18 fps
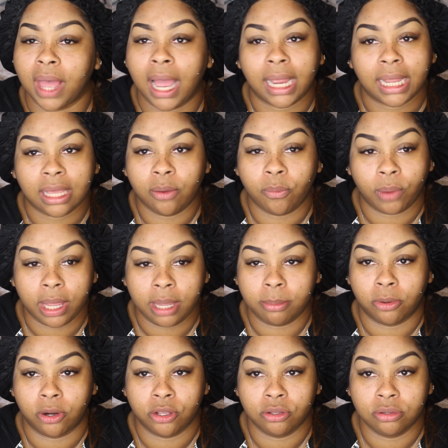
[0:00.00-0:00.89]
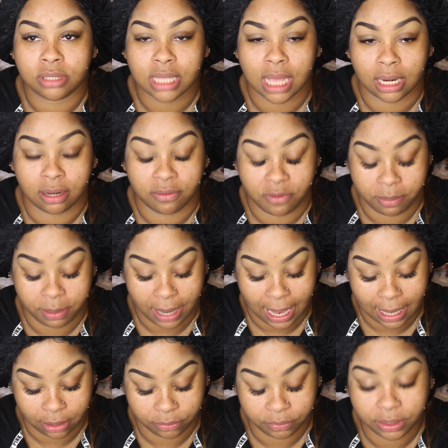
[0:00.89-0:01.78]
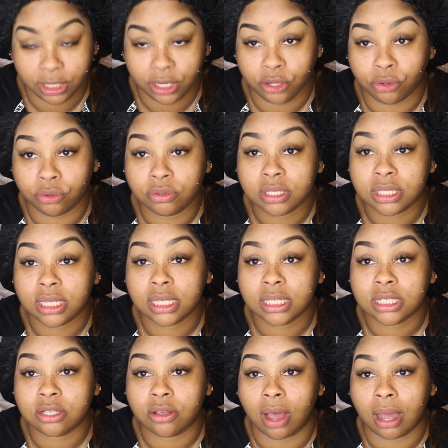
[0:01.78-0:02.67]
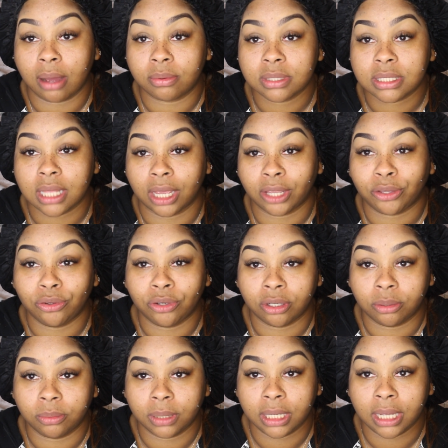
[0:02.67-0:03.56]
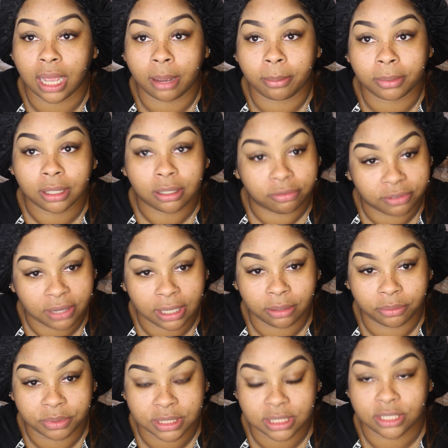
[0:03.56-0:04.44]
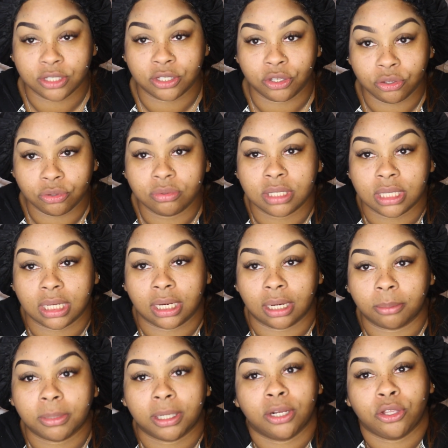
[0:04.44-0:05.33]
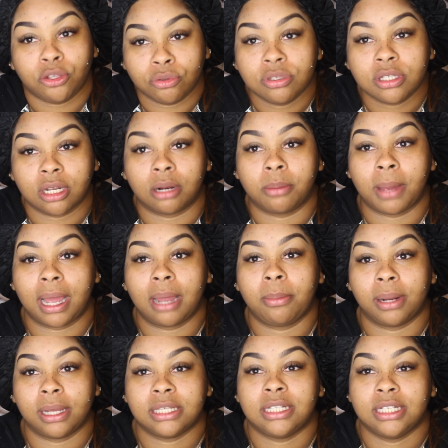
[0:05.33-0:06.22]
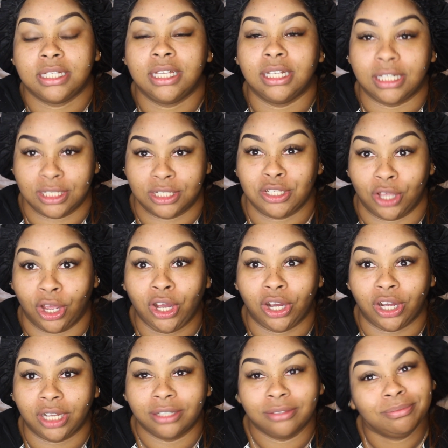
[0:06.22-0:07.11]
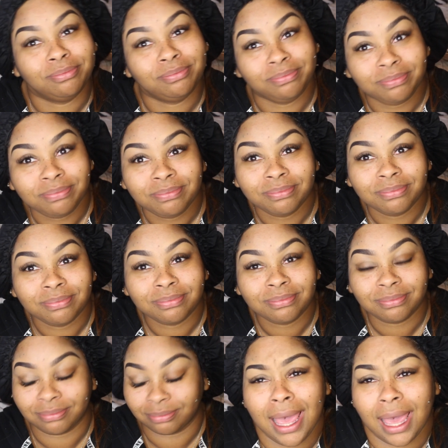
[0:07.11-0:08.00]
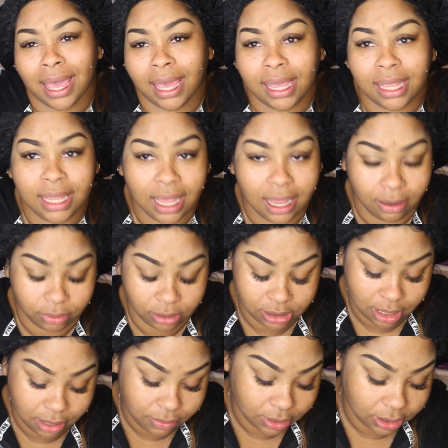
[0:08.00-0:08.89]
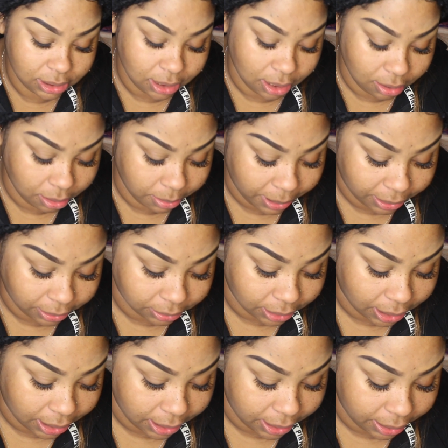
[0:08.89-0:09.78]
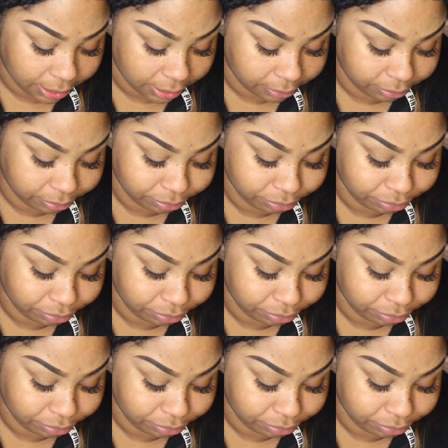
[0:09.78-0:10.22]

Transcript: I get way more use out of it, but I don't really use this, so I was like, you know what, I'm gonna find a reason to use it, and I'm gonna use it on my eyebrows until it's gone. And yeah, what y'all want to talk about? Like,